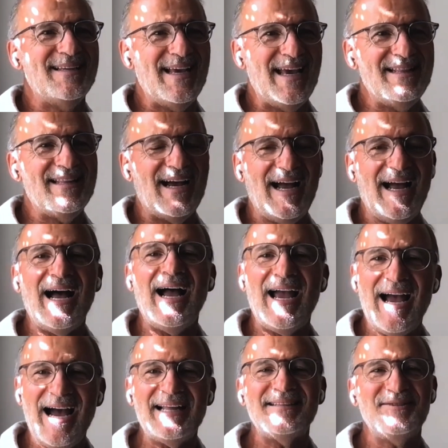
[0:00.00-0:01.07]
yeah. And I, I,
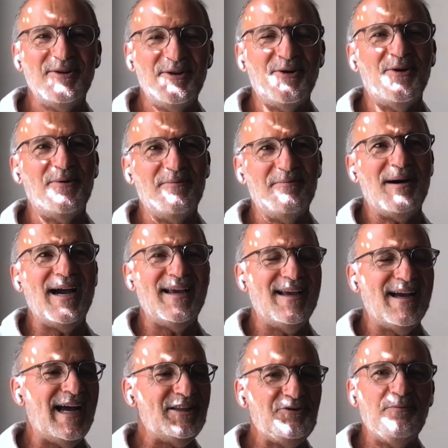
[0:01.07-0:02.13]
had, you know, oh my
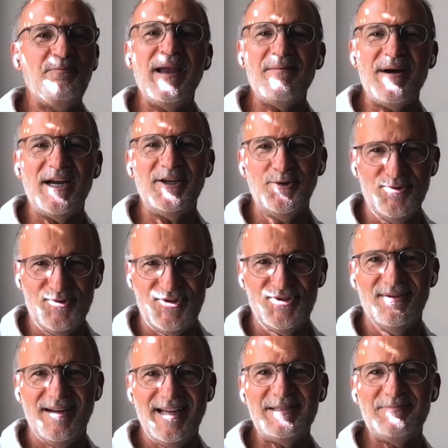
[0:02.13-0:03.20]
I had to pay my
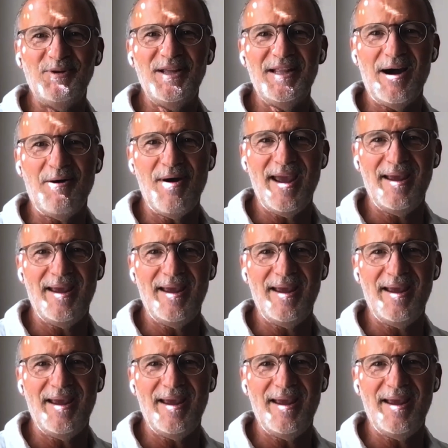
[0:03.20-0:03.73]
dues. Let's put it that